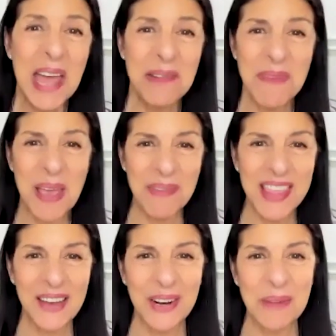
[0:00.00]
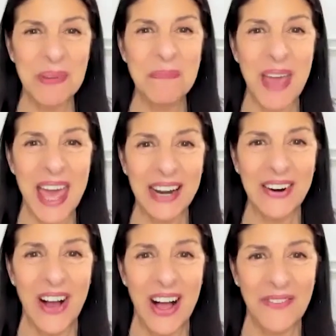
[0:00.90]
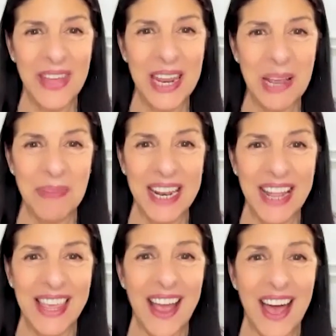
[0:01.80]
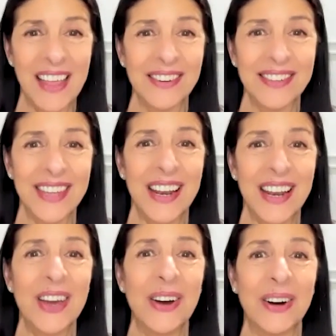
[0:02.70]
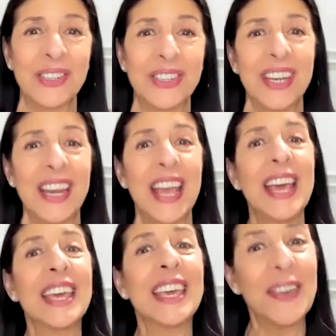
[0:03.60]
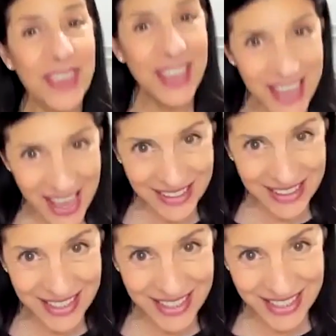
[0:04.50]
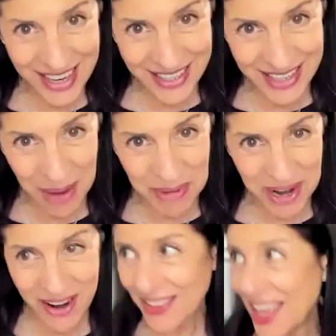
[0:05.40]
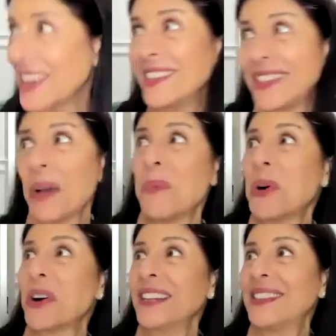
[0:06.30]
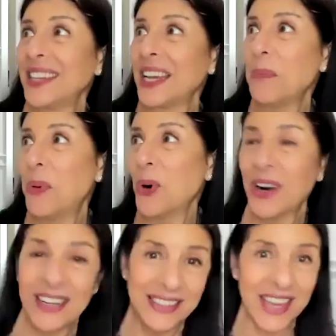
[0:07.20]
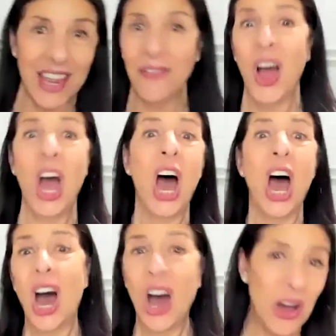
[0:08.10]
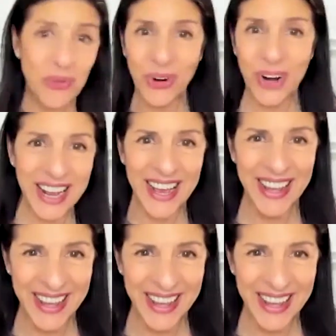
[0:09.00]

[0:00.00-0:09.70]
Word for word: and maybe they would have been better off had I been on the other side of the ocean giving a yes to success seminar, like somewhere in Singapore, instead of hovering